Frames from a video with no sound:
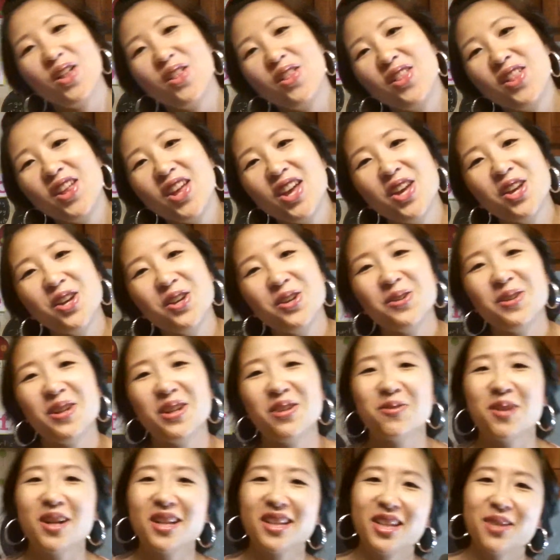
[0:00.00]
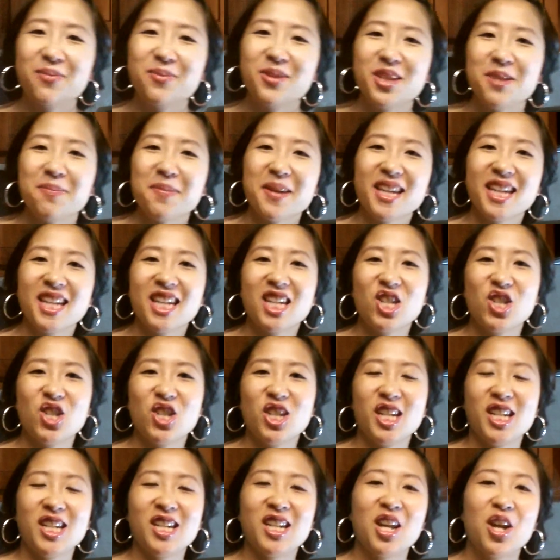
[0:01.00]
Hello and welcome to my
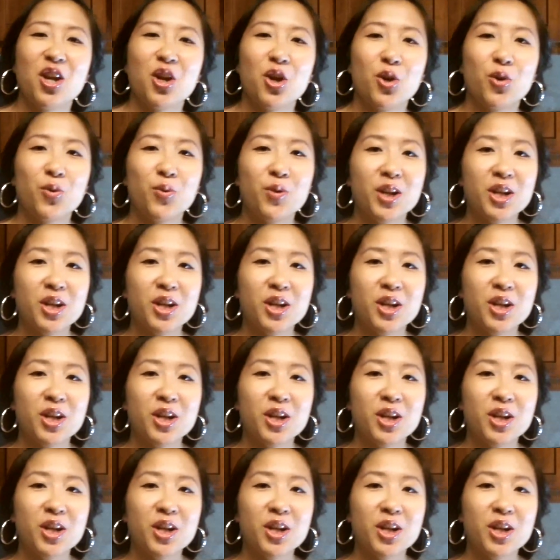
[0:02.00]
kitchen.